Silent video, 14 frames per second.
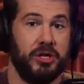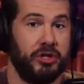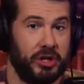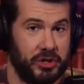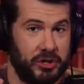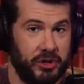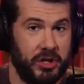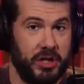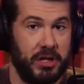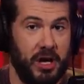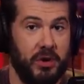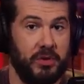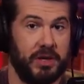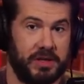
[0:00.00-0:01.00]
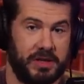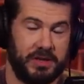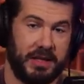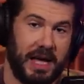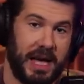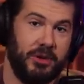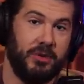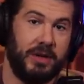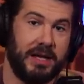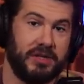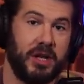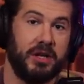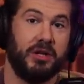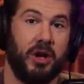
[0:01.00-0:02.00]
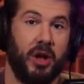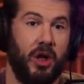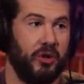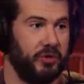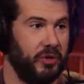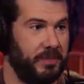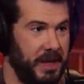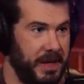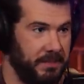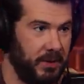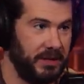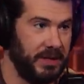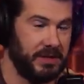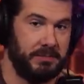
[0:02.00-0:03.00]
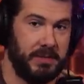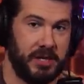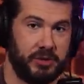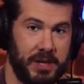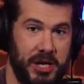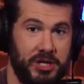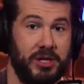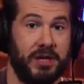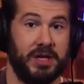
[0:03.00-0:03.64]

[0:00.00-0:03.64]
Just so you know, this is a guy who gets on calls with people in this administration.